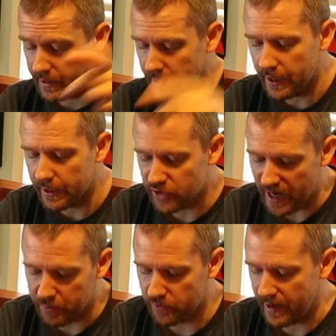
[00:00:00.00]
on the
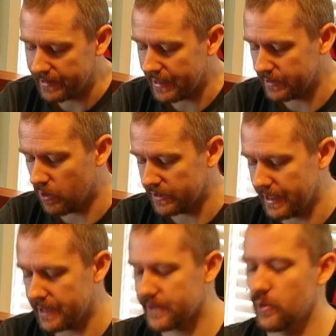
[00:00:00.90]
tripod right now, the one
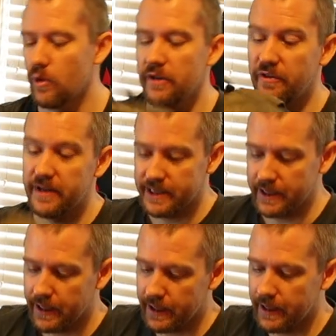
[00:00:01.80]
the X2 only fits in